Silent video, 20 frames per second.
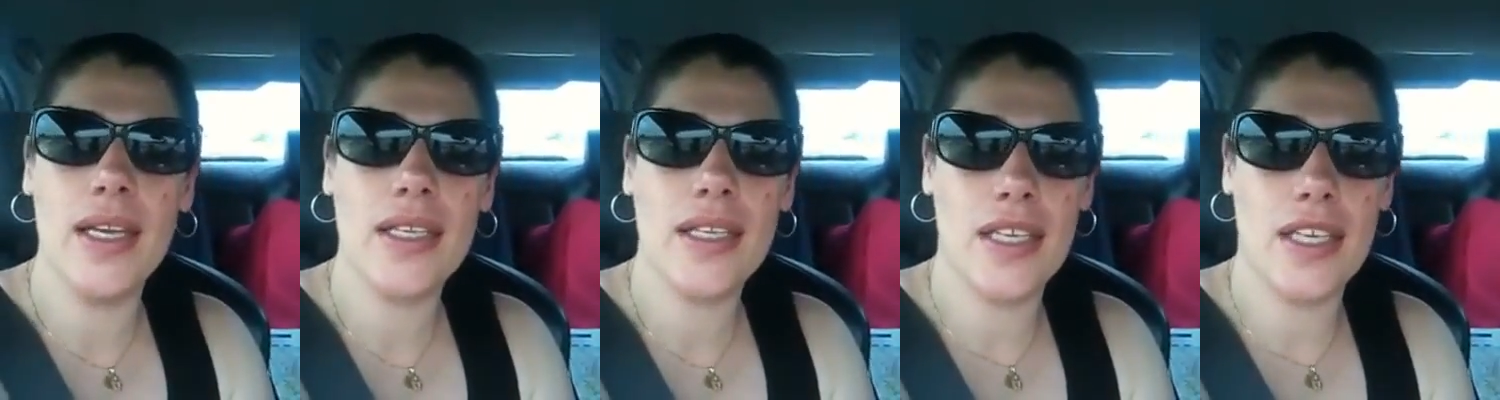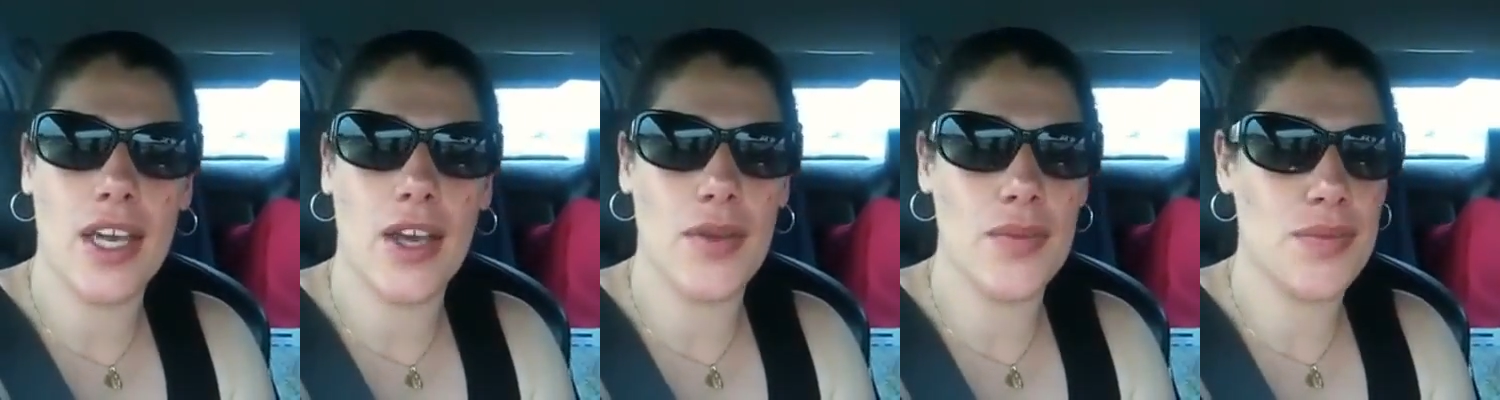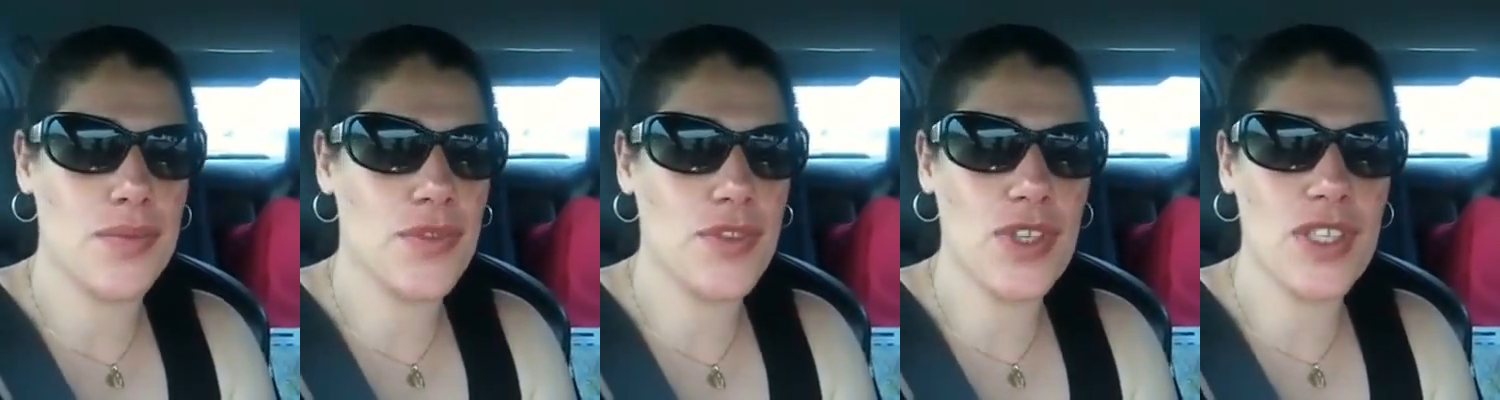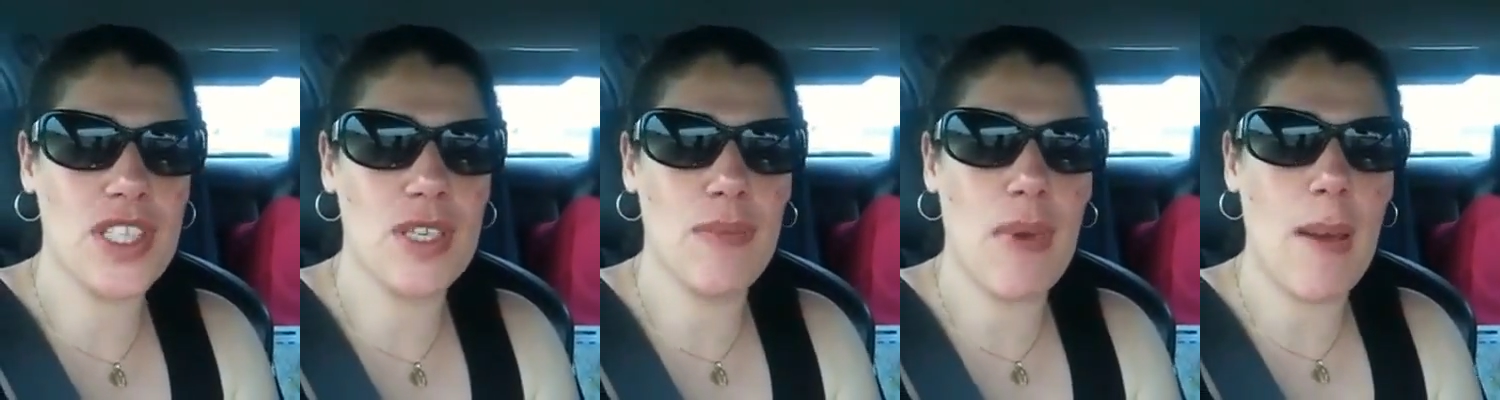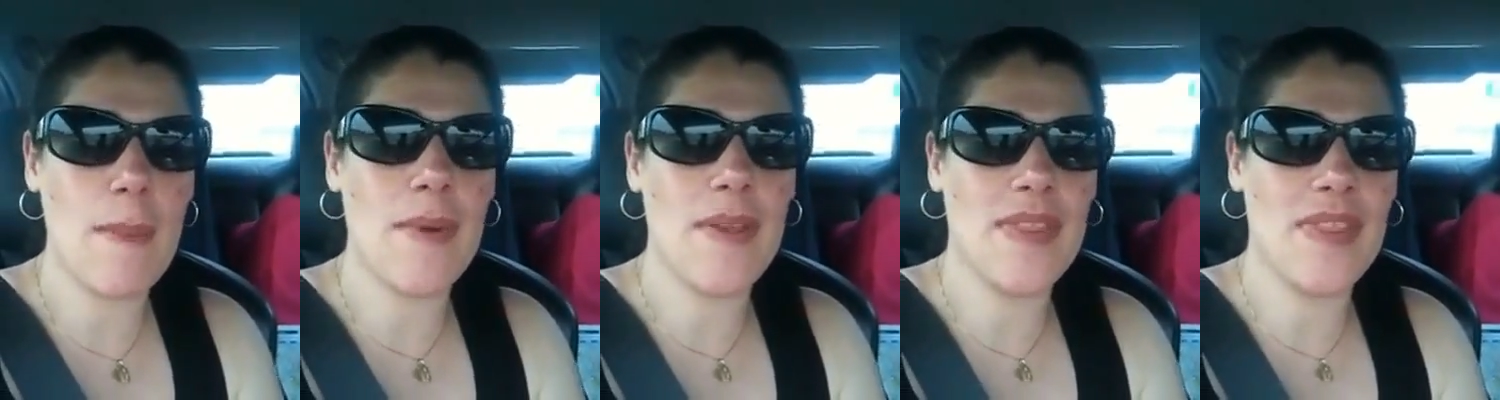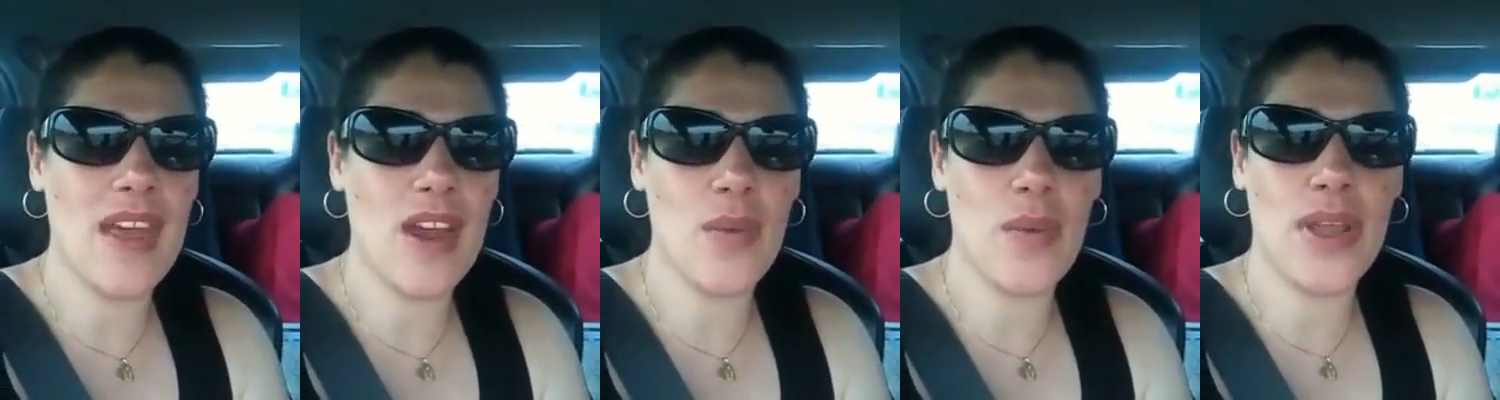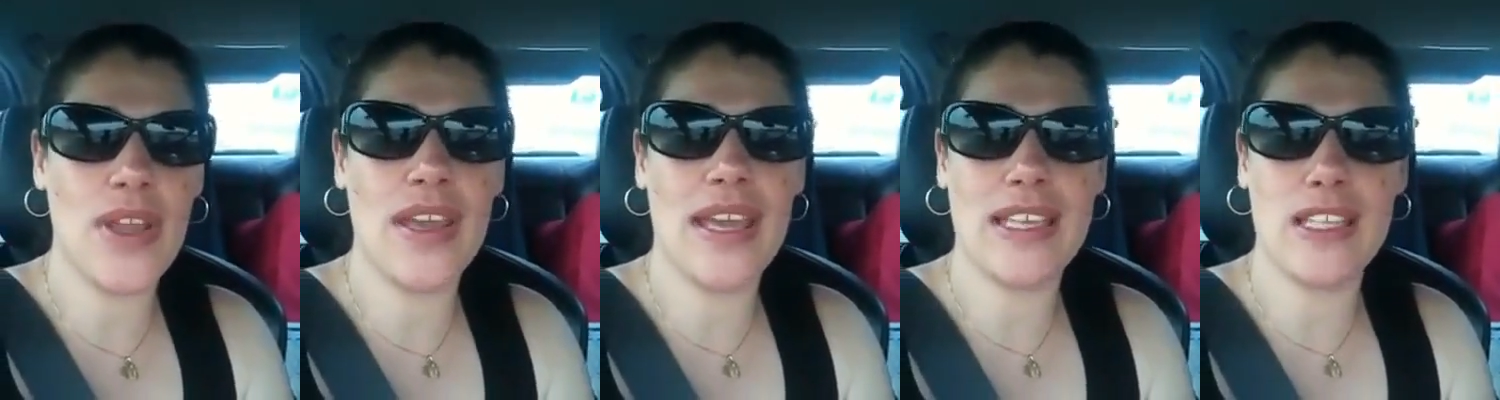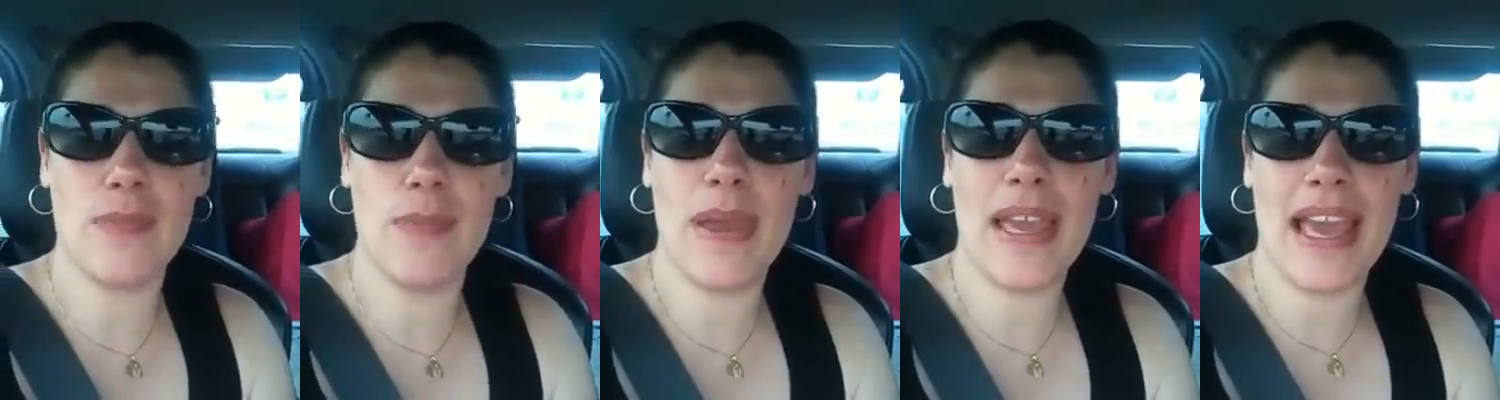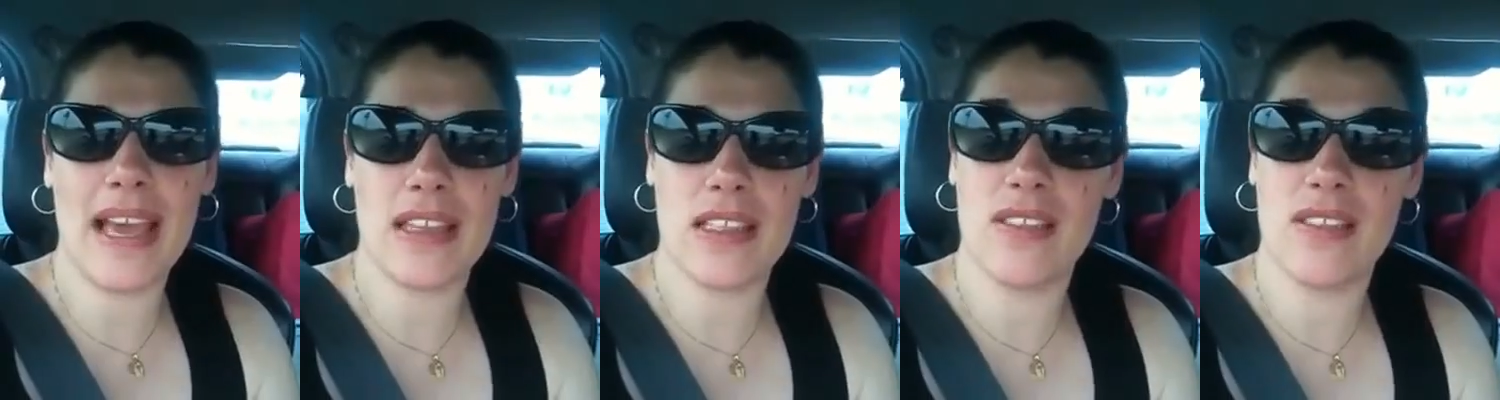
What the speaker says: You know, trusty map, and that way you get to pick out